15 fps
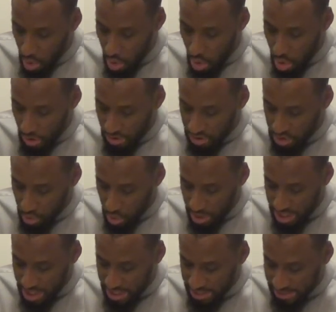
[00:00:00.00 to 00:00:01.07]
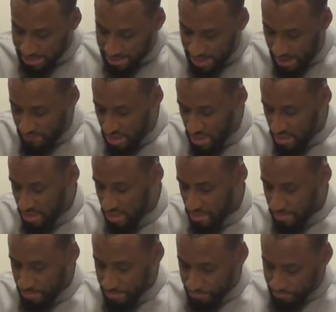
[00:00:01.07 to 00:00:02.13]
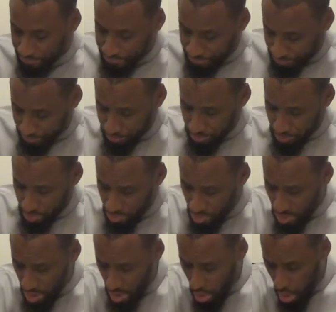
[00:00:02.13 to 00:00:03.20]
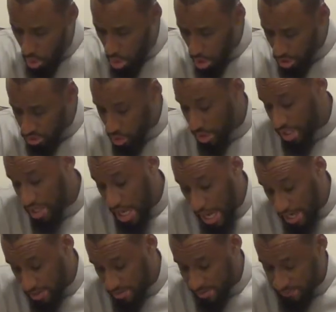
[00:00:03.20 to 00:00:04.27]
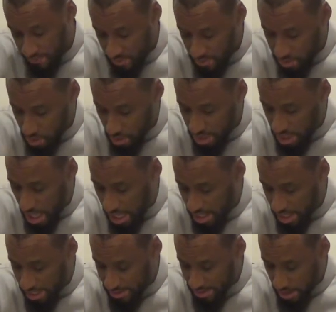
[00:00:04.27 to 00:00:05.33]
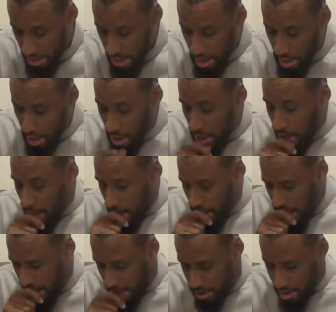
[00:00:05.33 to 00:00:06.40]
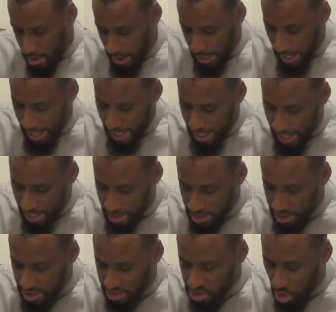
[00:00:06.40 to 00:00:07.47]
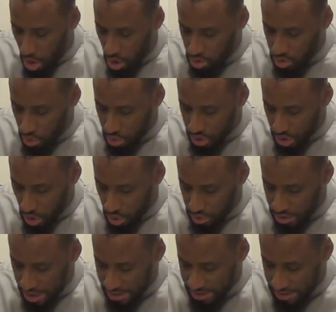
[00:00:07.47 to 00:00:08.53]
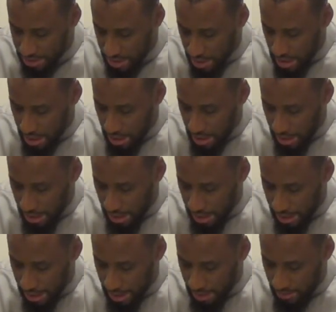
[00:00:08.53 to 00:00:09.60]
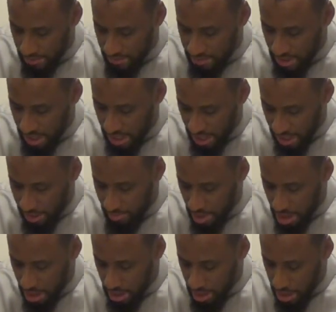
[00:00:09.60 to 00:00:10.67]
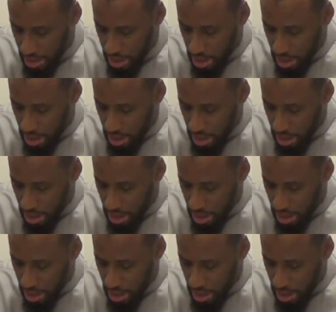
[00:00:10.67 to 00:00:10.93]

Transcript: or the twenty-seventh, or twenty-ninth, if there's twenty-nine days. And this also shows us uh, the hikmah